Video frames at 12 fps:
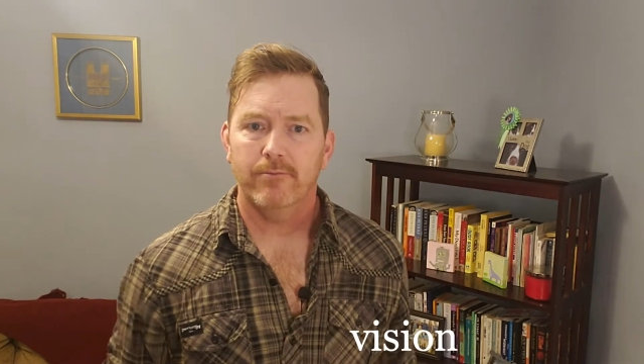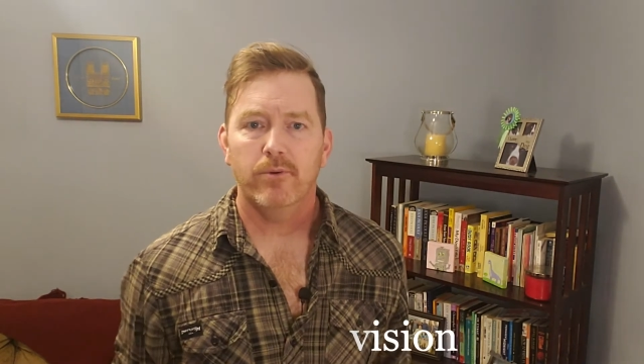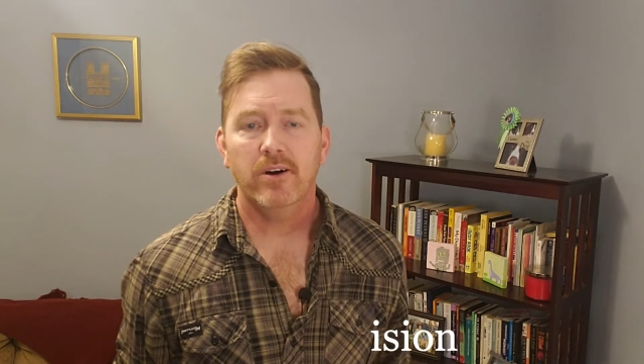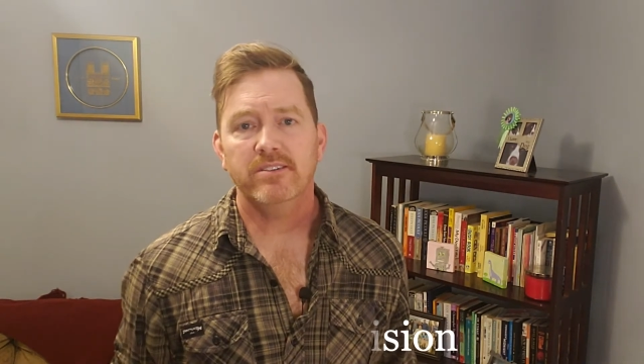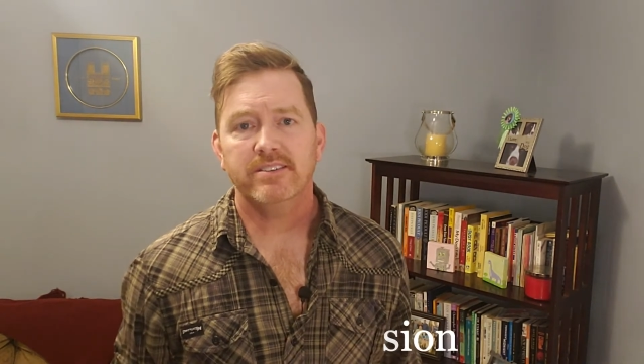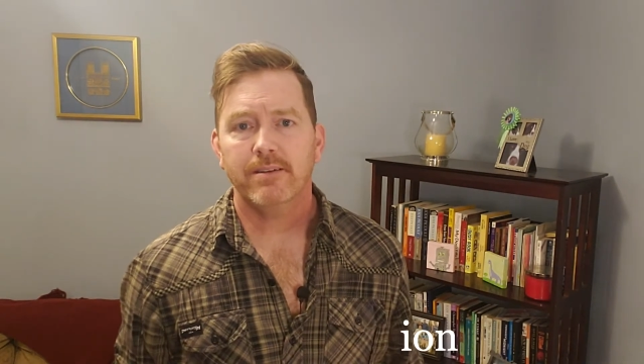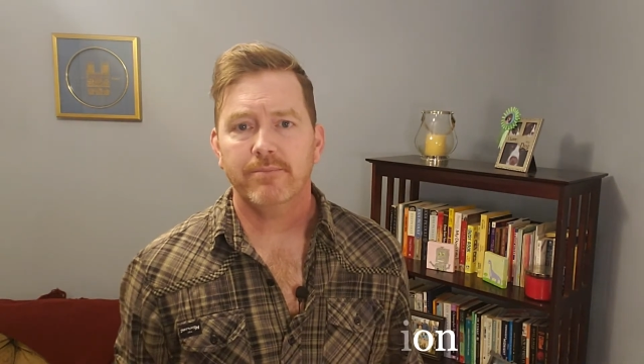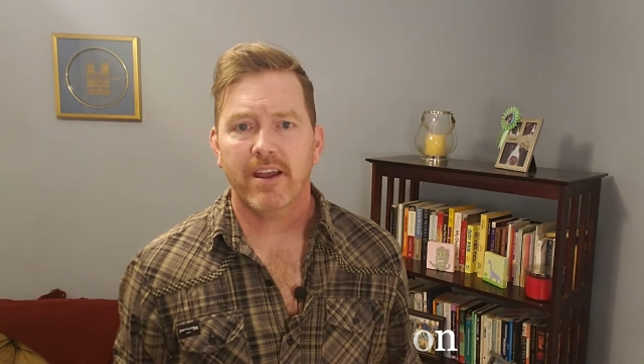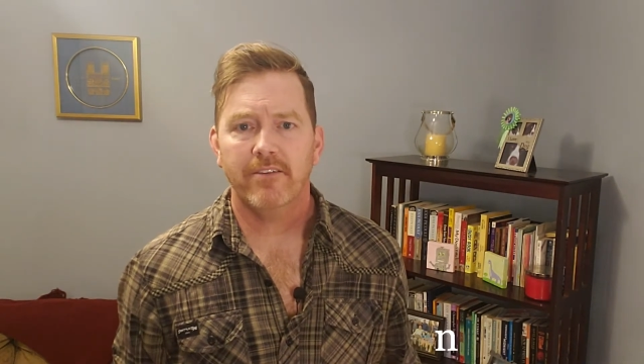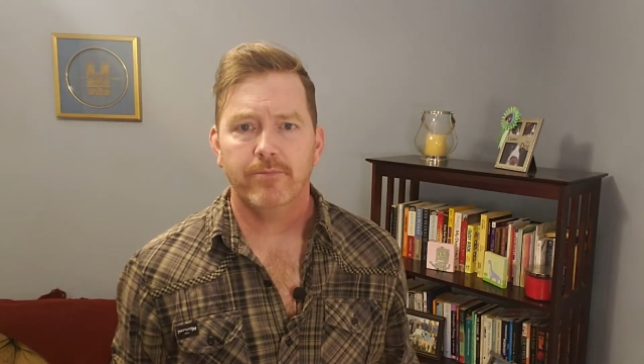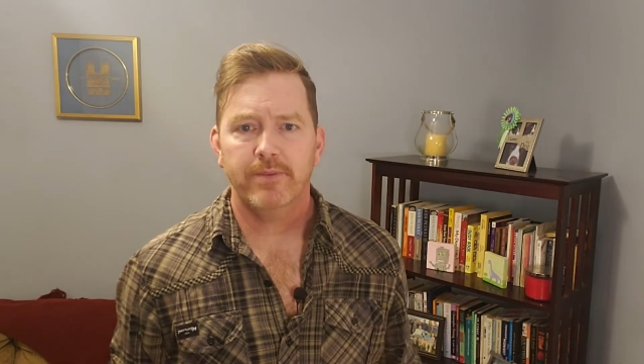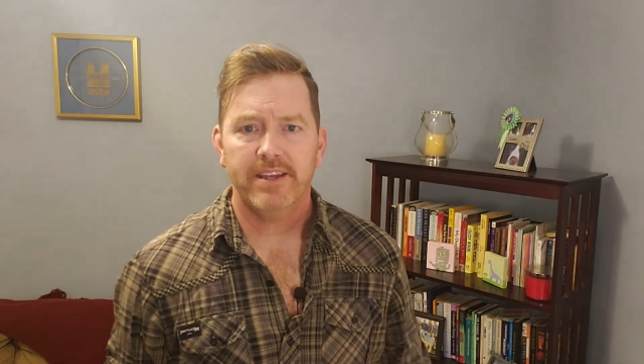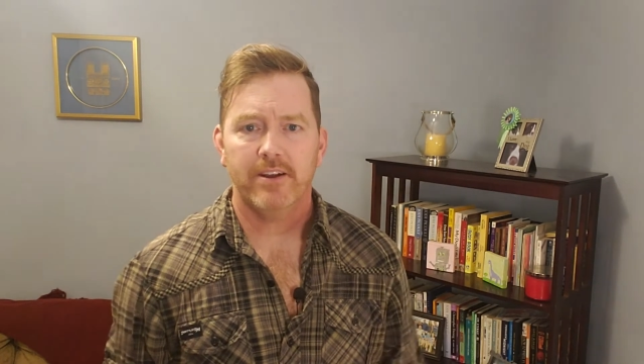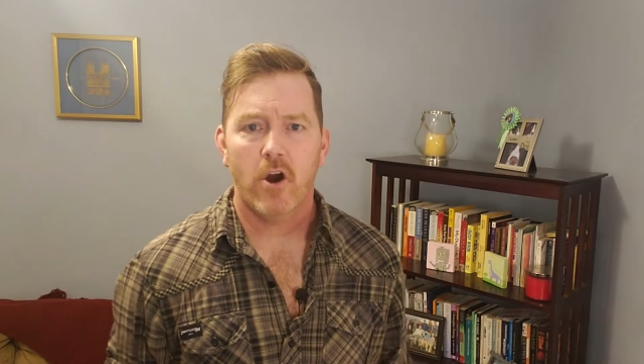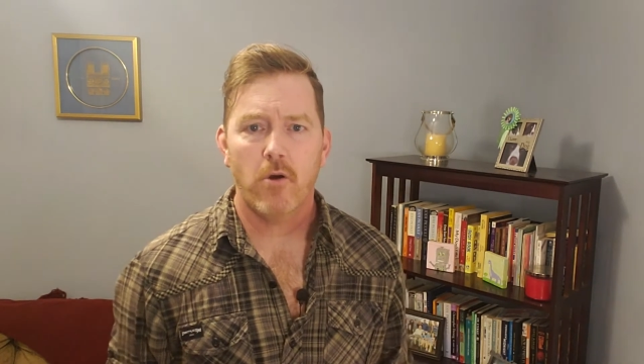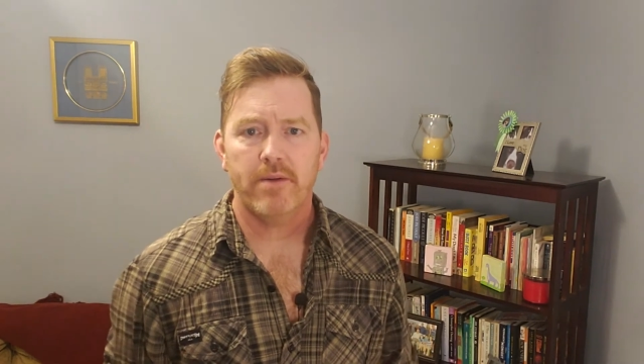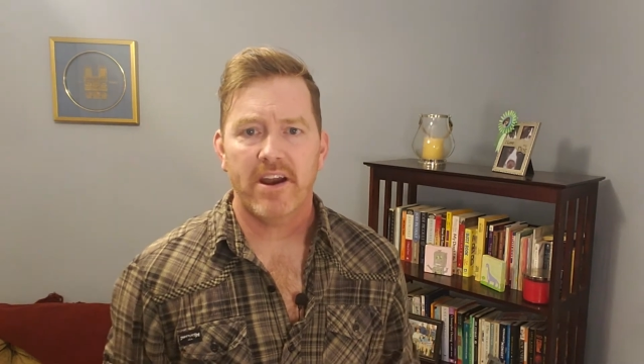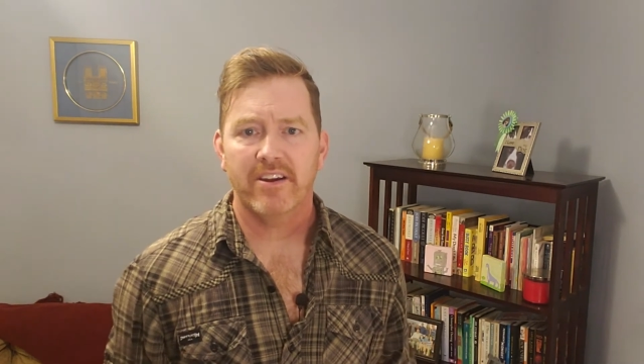Well, sometimes being a
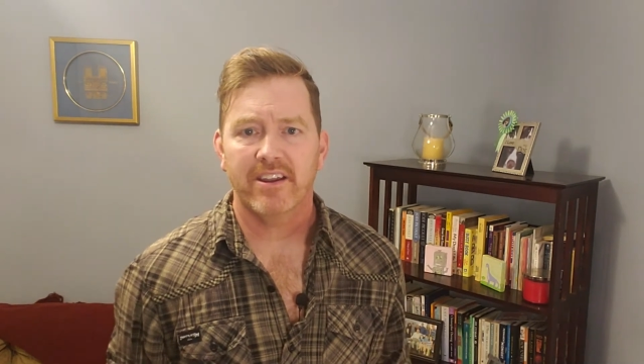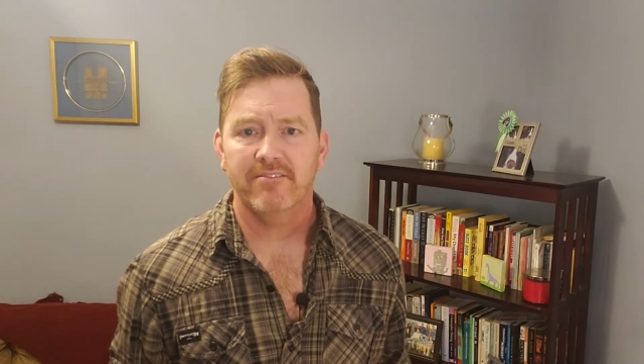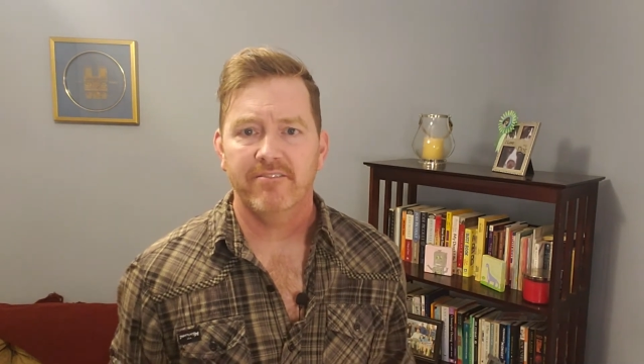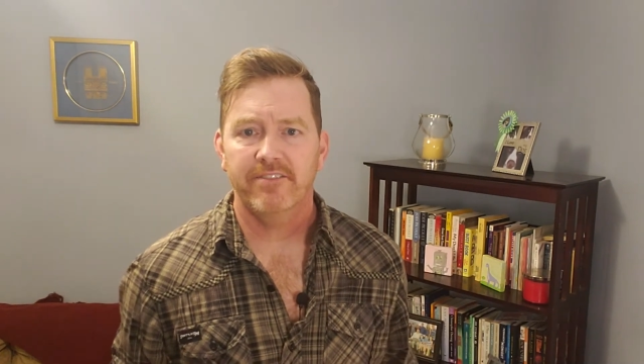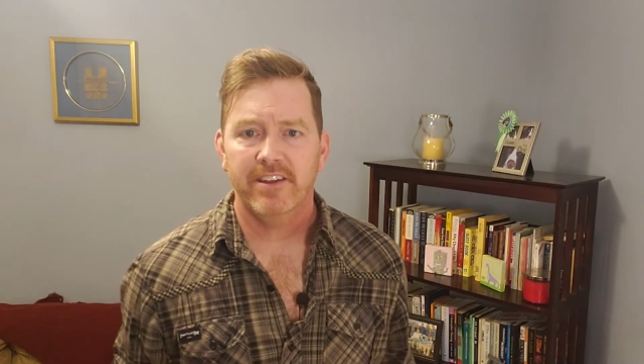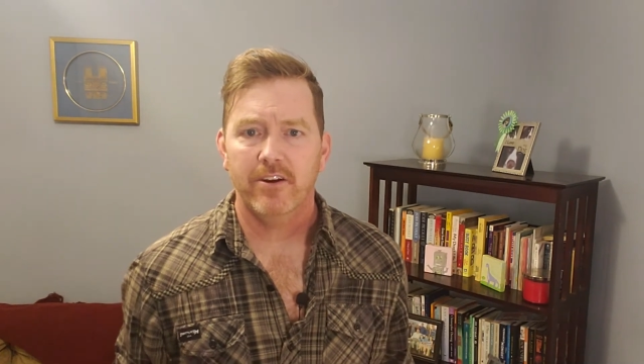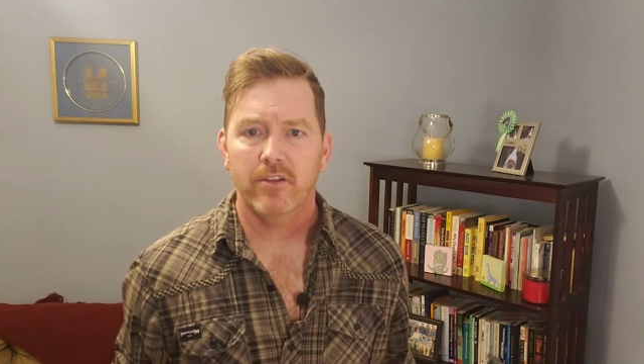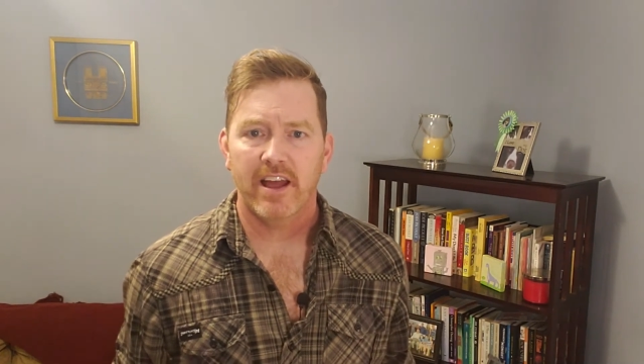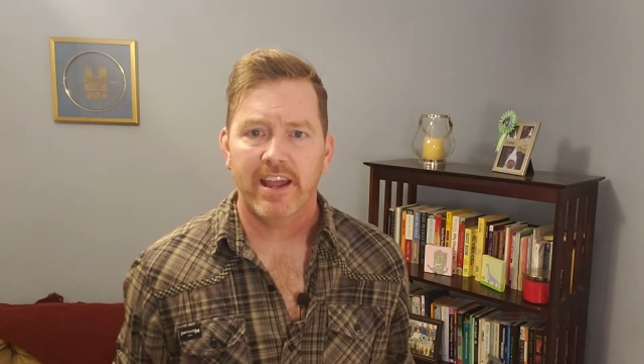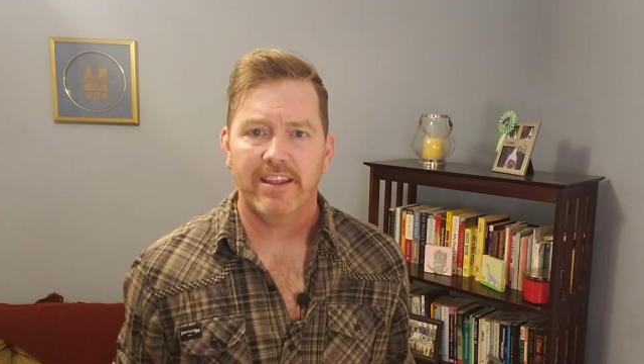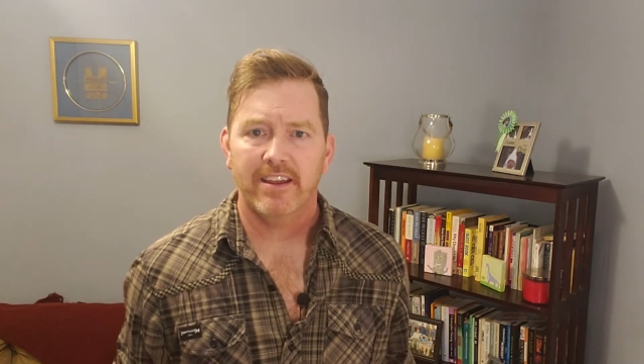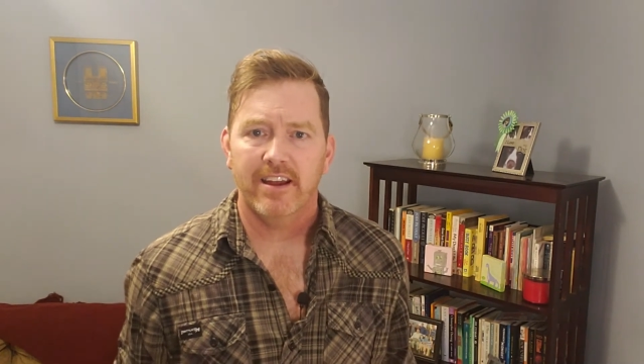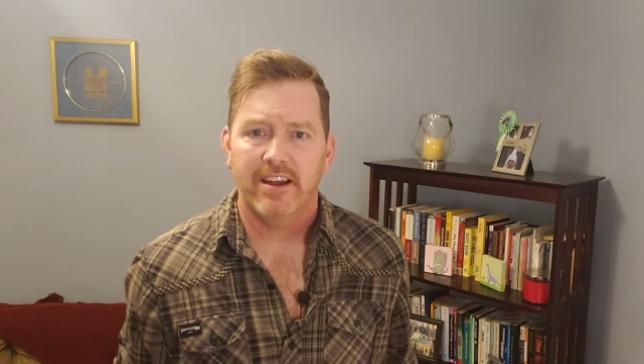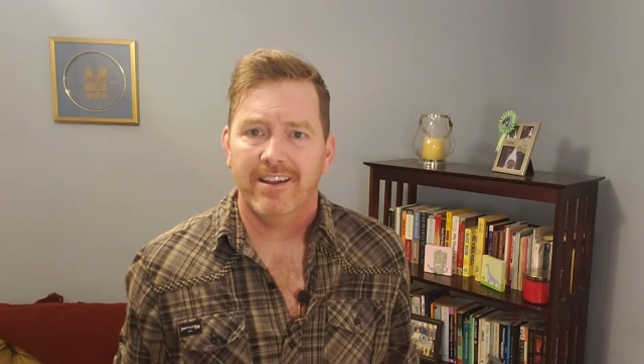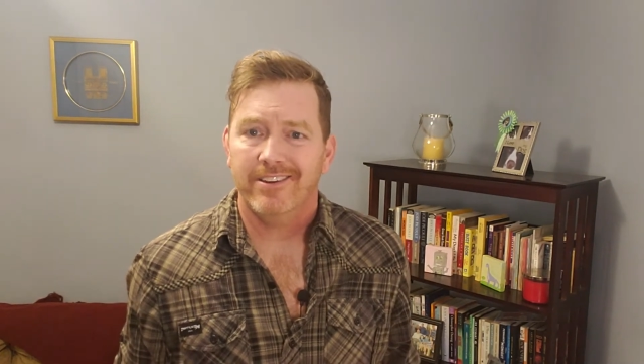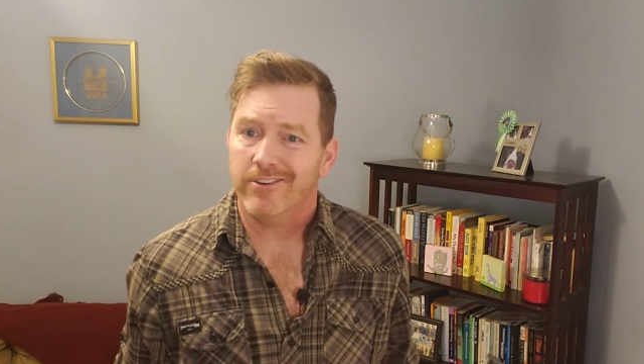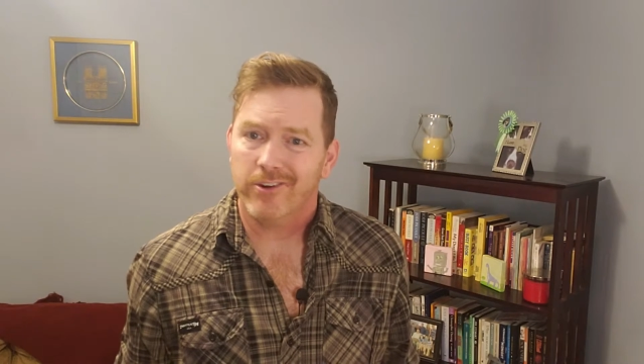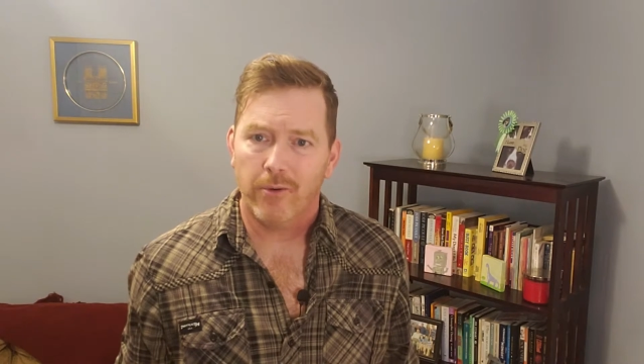home buyer can feel like
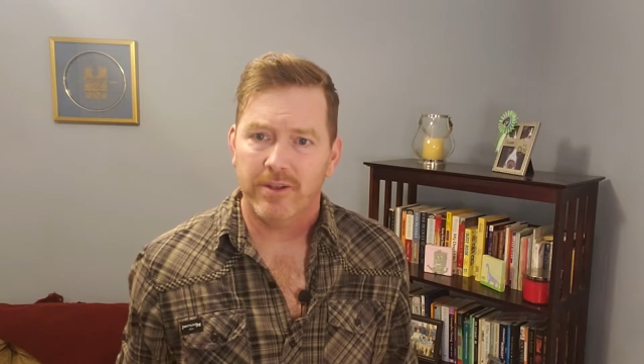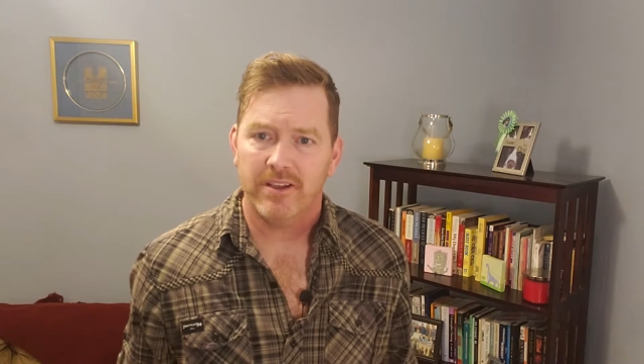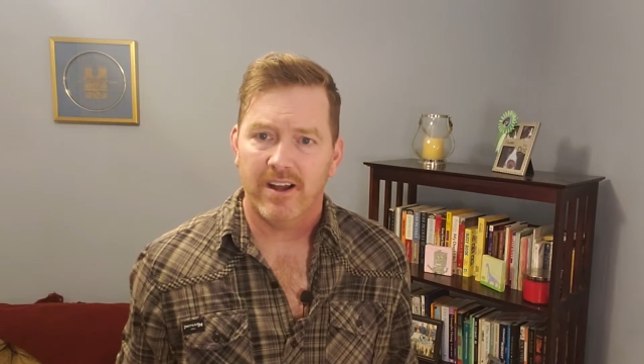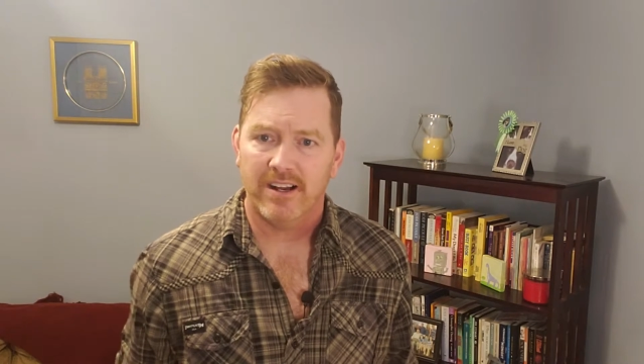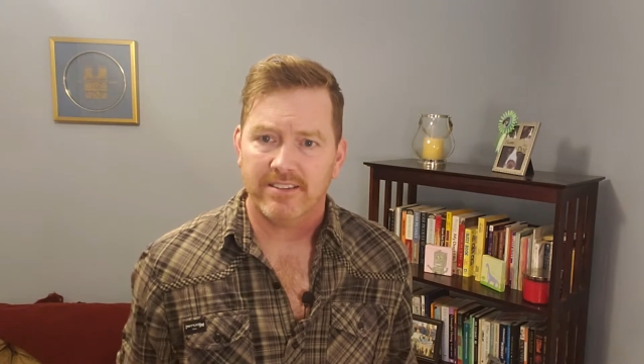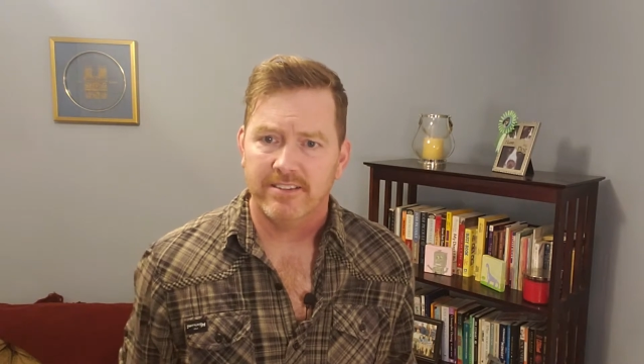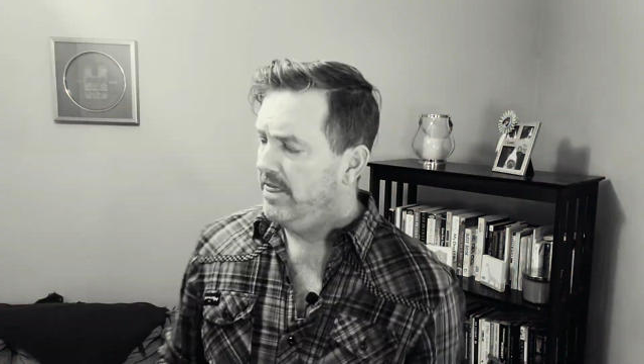you're Goldilocks.